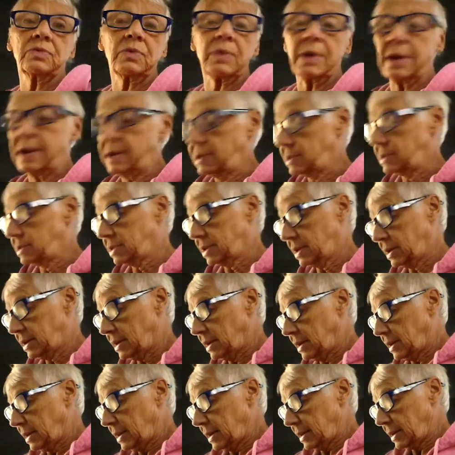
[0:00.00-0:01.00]
great.
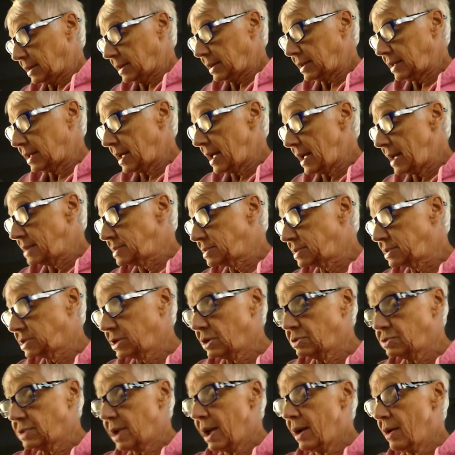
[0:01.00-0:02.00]

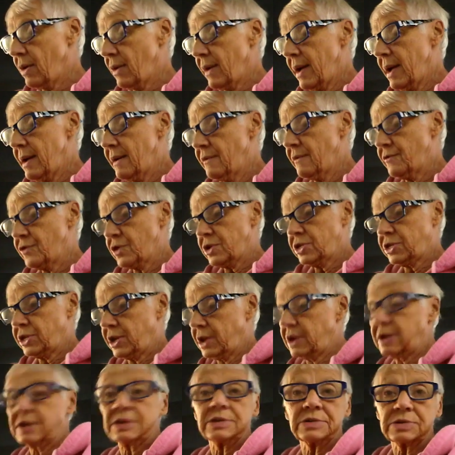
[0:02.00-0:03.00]
So now
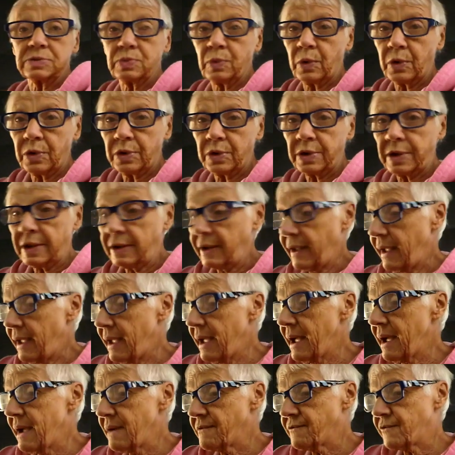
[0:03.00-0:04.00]
everything is working.
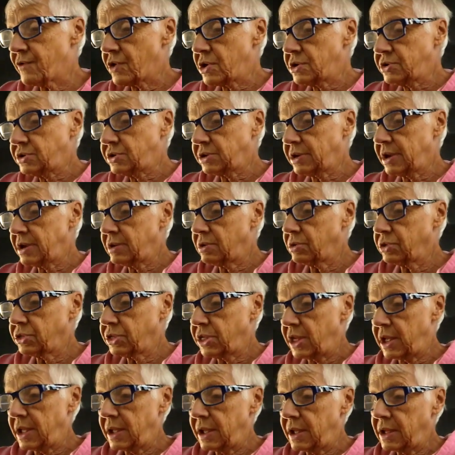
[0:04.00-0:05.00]
Every single
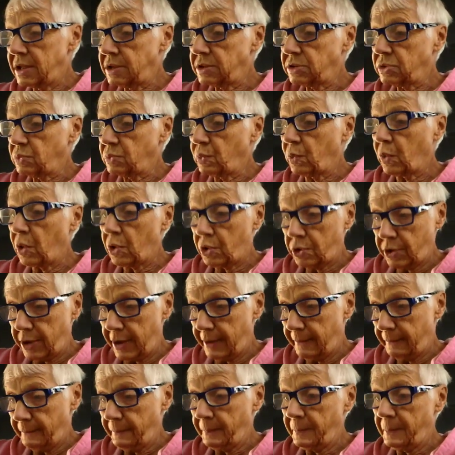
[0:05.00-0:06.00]
thing is
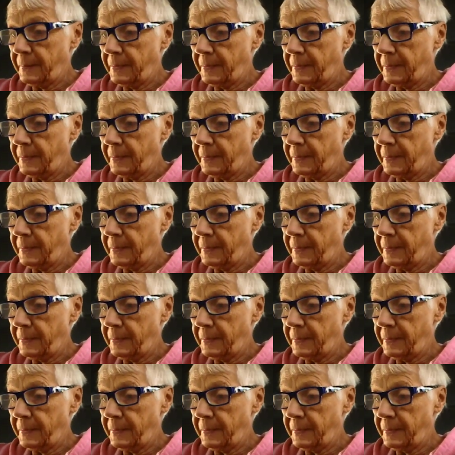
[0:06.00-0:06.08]
working